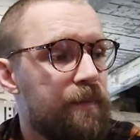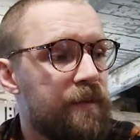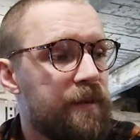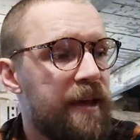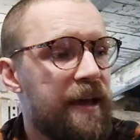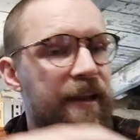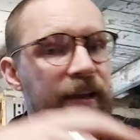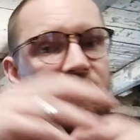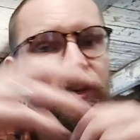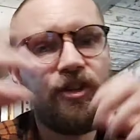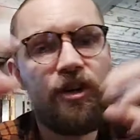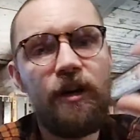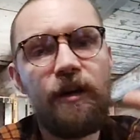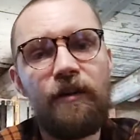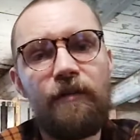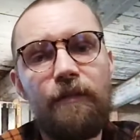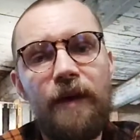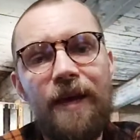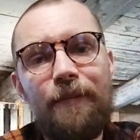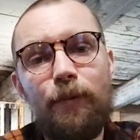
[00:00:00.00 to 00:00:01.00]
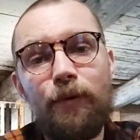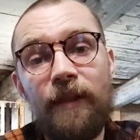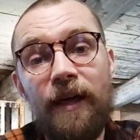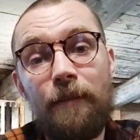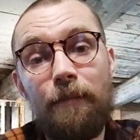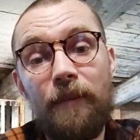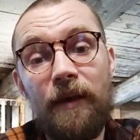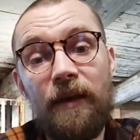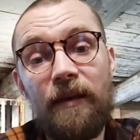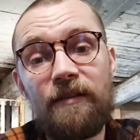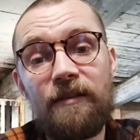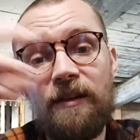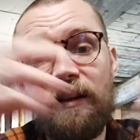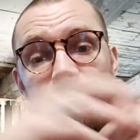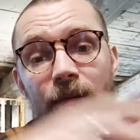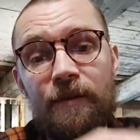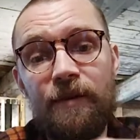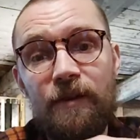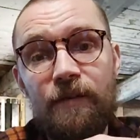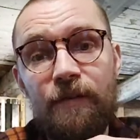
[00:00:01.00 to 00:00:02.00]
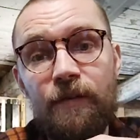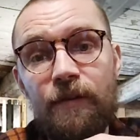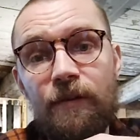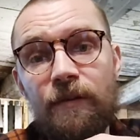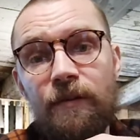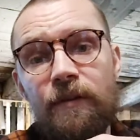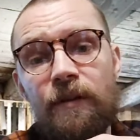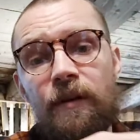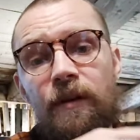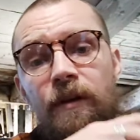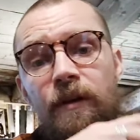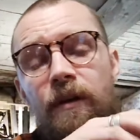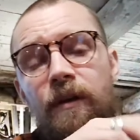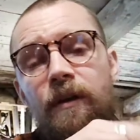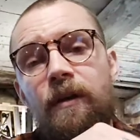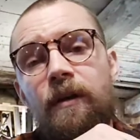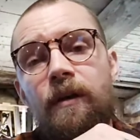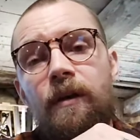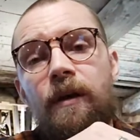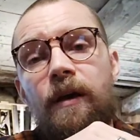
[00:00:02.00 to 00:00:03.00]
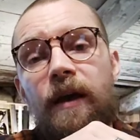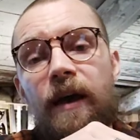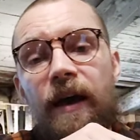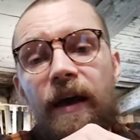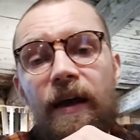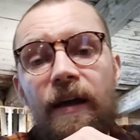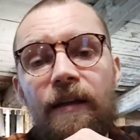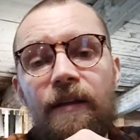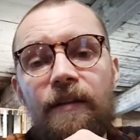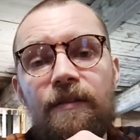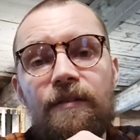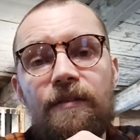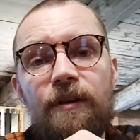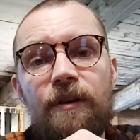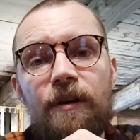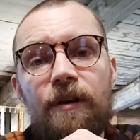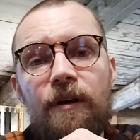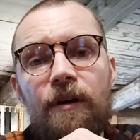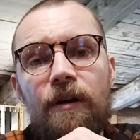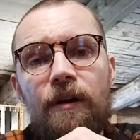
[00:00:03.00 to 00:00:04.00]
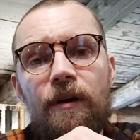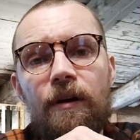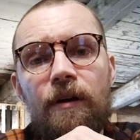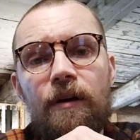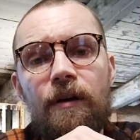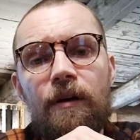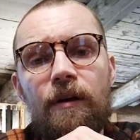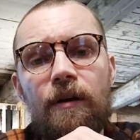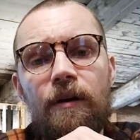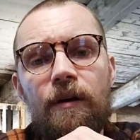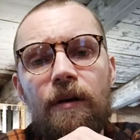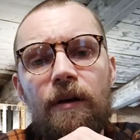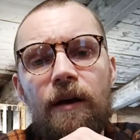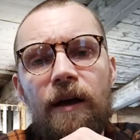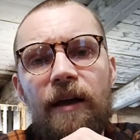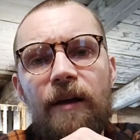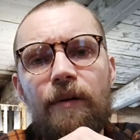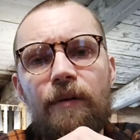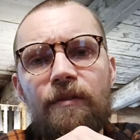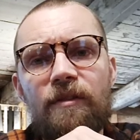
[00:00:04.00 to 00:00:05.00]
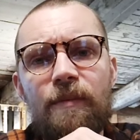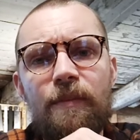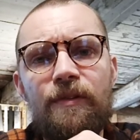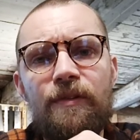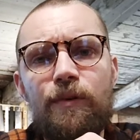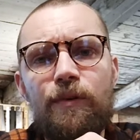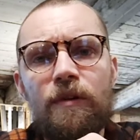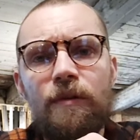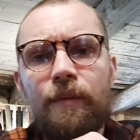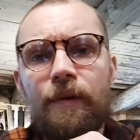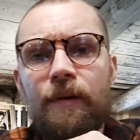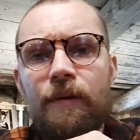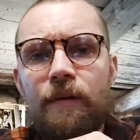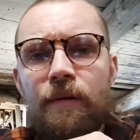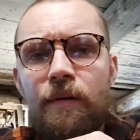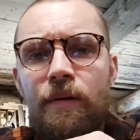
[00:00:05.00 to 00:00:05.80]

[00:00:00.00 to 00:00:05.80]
Getting a chunk of maple that big is a little bit difficult. And hang on, somebody's calling me.